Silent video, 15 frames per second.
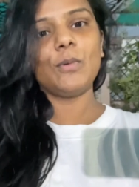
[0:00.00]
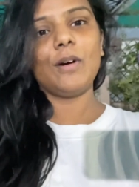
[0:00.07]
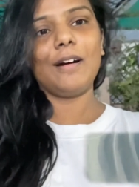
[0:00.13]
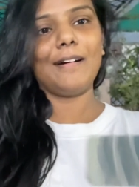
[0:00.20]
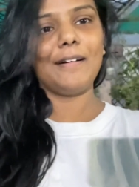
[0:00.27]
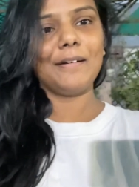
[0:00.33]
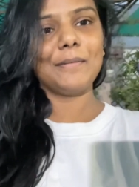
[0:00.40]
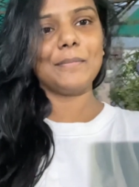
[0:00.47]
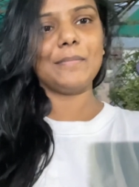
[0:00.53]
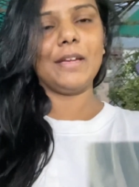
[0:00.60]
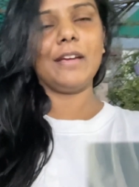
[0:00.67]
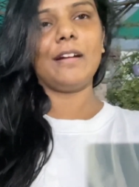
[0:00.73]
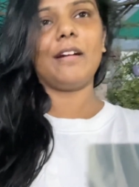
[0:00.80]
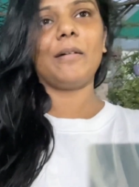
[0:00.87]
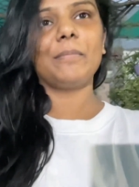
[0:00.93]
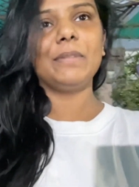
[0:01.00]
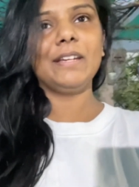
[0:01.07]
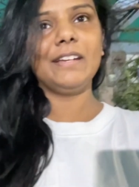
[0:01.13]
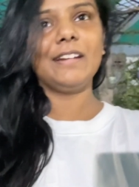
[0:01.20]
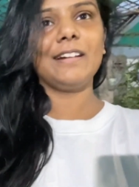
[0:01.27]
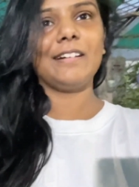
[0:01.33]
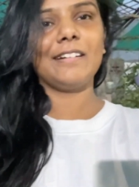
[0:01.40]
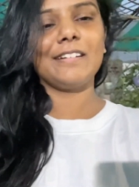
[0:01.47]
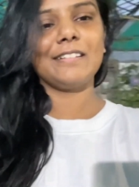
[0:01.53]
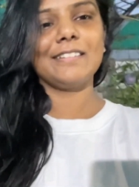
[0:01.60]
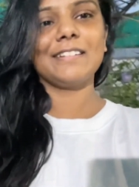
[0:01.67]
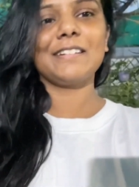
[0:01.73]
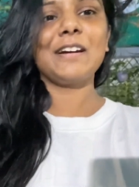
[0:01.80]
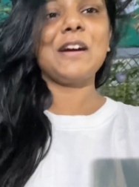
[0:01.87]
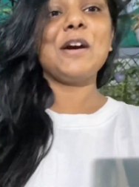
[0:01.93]
makeup declutter
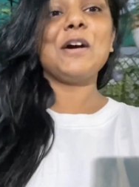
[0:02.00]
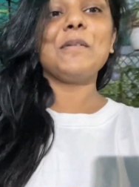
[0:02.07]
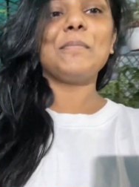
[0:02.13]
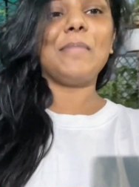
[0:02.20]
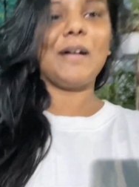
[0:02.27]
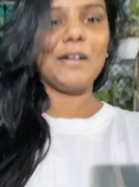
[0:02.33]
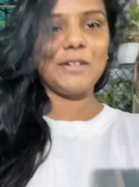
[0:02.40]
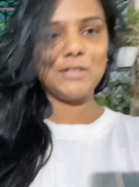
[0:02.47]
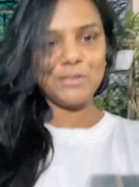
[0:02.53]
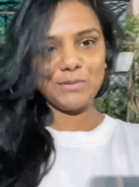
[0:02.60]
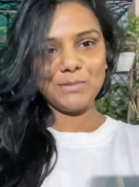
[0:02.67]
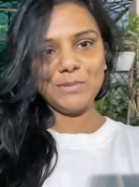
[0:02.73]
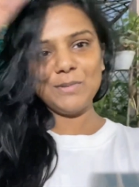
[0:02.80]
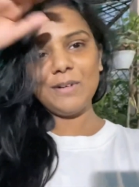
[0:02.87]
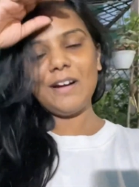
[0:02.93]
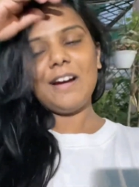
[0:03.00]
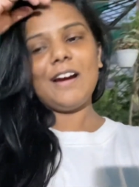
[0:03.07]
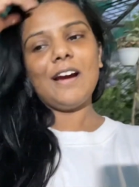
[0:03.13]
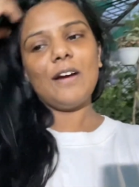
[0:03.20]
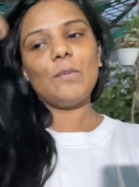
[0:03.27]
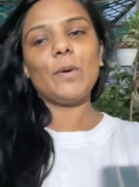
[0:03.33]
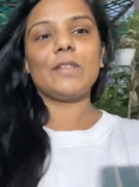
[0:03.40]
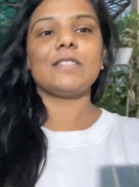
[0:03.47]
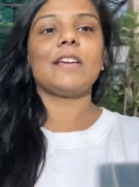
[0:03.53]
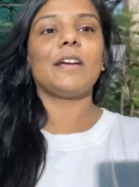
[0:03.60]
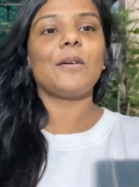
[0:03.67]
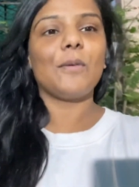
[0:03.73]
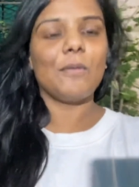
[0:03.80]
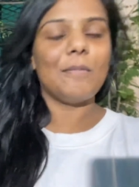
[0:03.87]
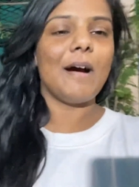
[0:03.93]
part two once I go
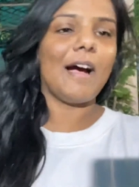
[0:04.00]
back.